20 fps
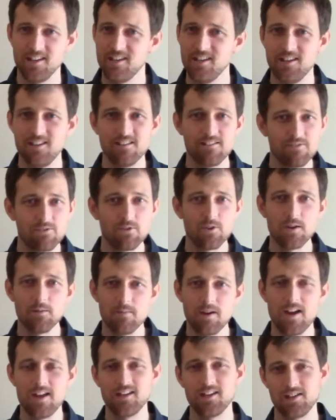If we
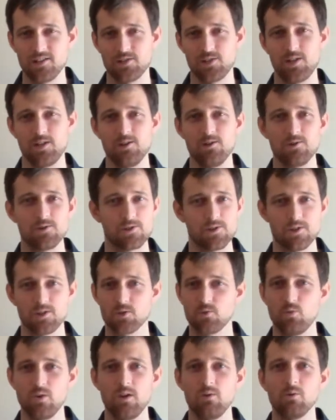make
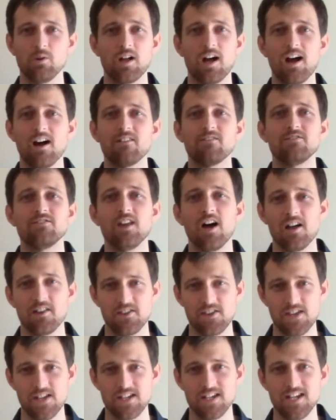excuses, we will have
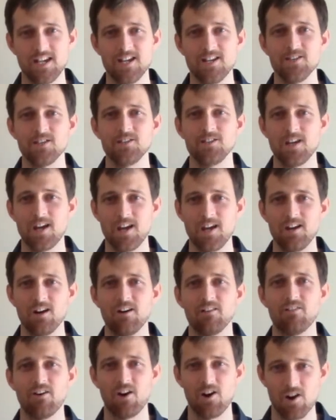nothing in the day
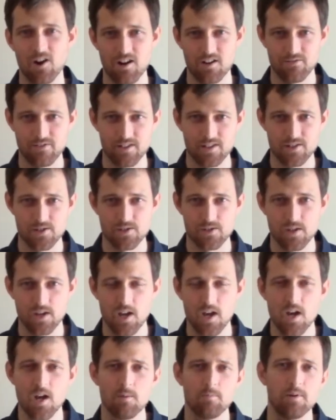of harvest.
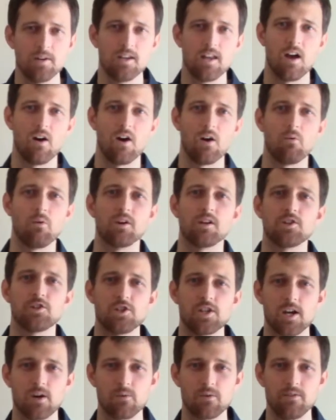But now I want to
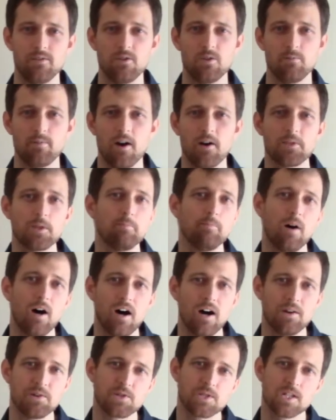share with you about the
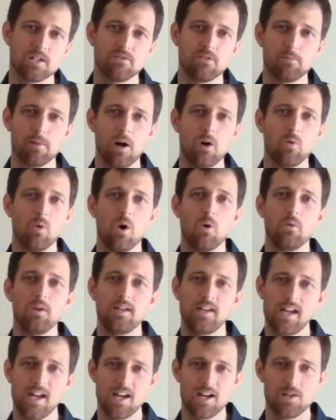positive, about what we
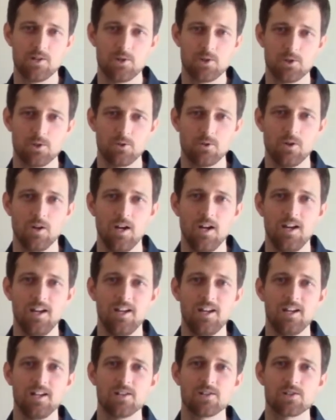can do.
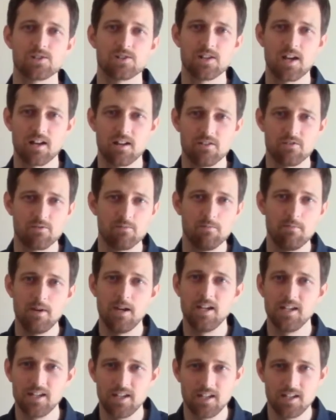Instead of
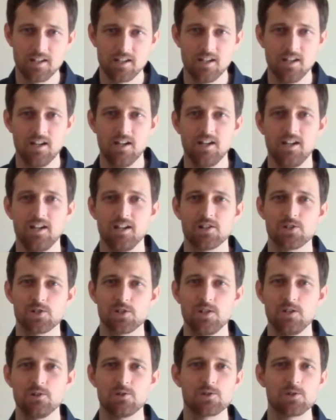making
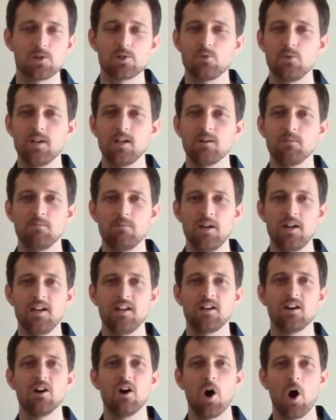excuses, we can
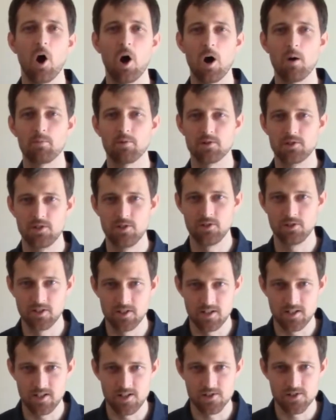make
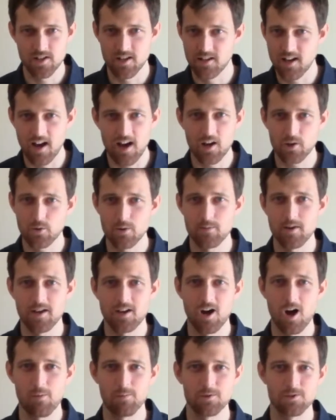opportunities. And how do we
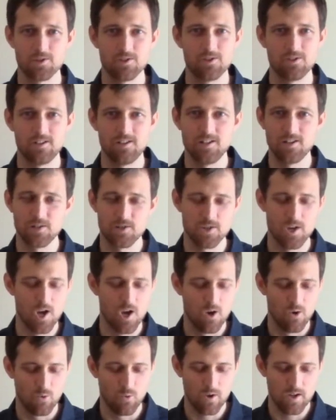make opportunities?
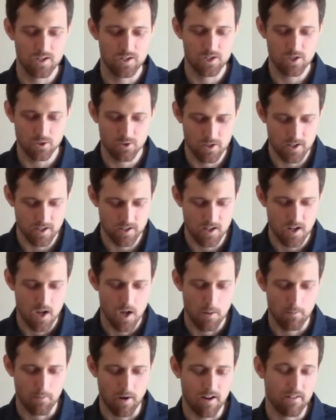We do it
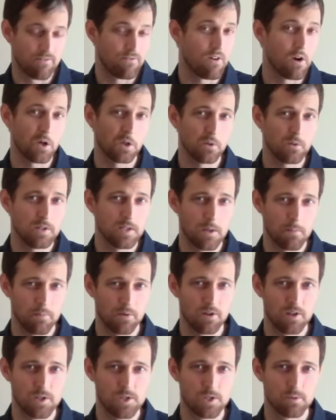by following the
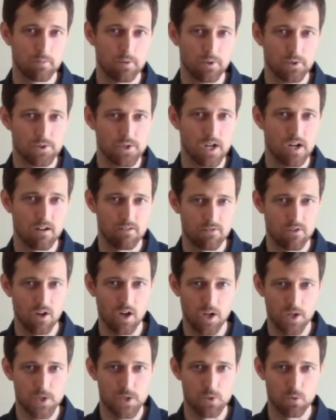principles of
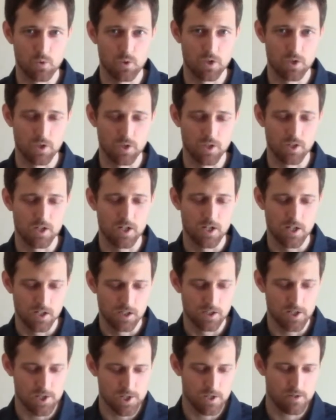God's Word.
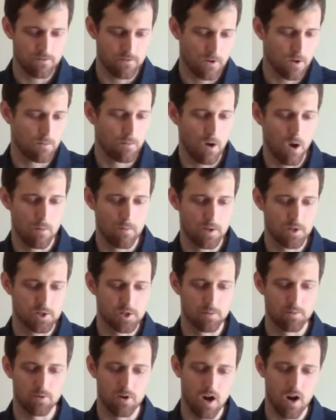Listen for a moment
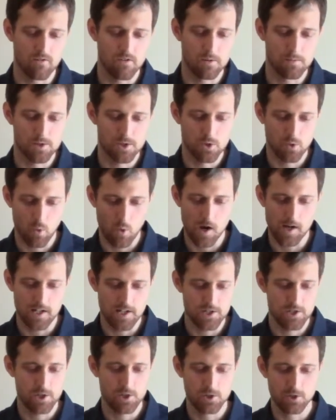to Proverbs
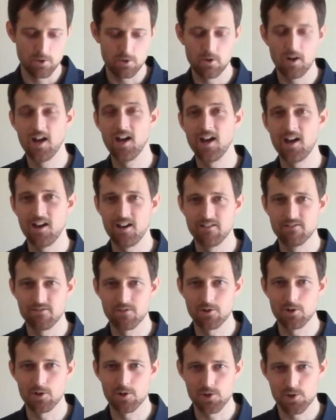22 and
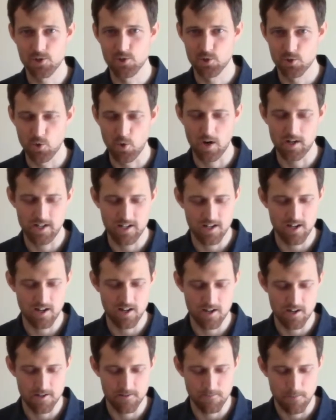verse
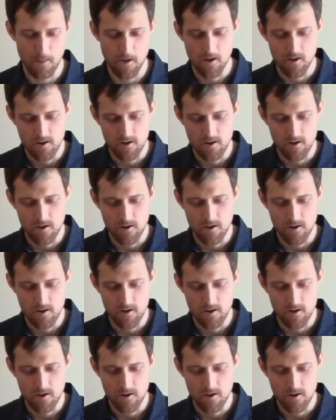29.